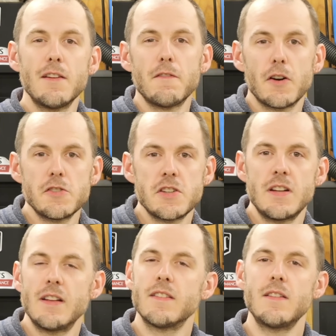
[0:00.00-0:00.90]

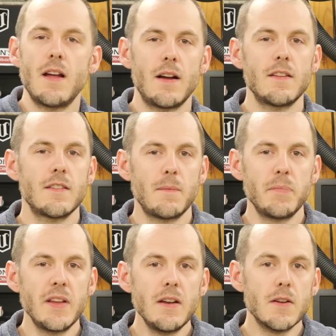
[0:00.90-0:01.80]
conversion is not
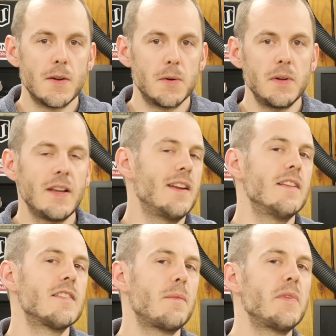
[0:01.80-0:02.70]
something new. It
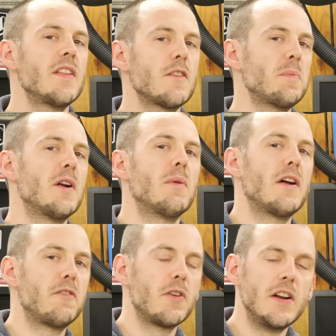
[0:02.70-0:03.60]
is something that's been
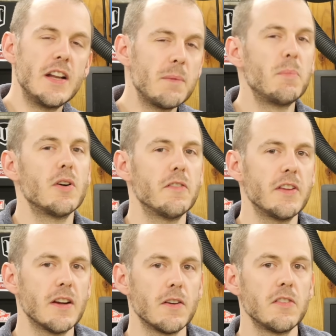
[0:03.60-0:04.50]
around for a number of
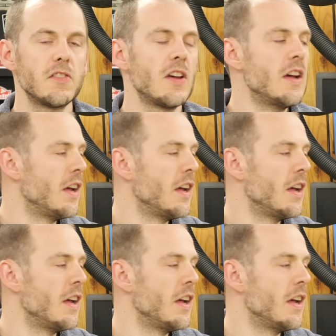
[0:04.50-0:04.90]
years.